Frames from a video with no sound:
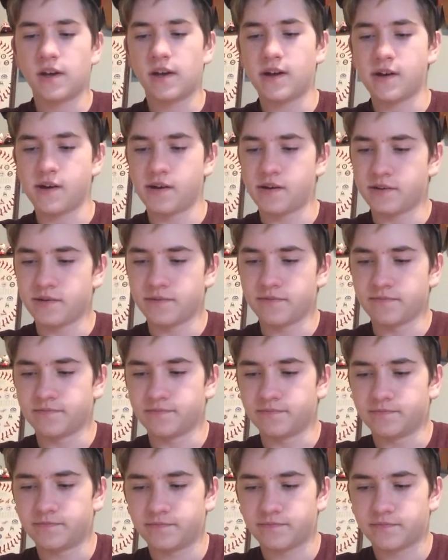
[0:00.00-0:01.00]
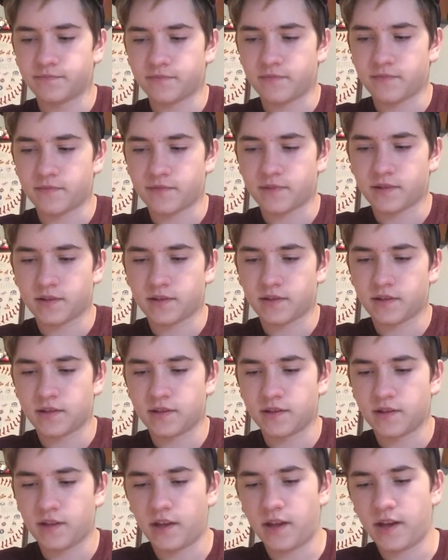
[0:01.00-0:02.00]
And
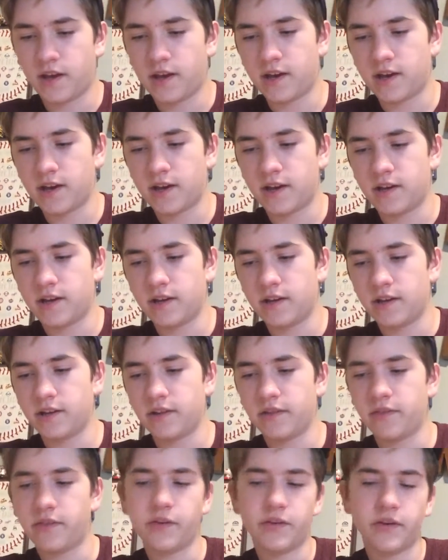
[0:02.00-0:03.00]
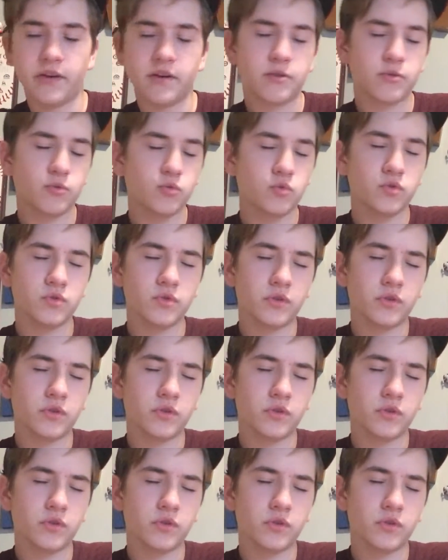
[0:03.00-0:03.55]
they're now,